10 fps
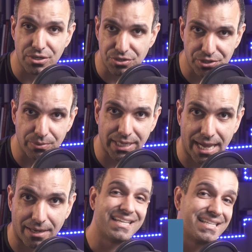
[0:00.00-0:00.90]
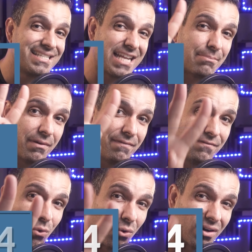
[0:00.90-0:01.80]
you're shooting at. Step
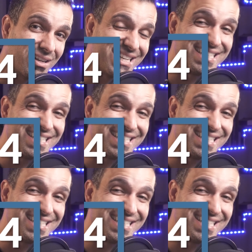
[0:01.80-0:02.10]
4.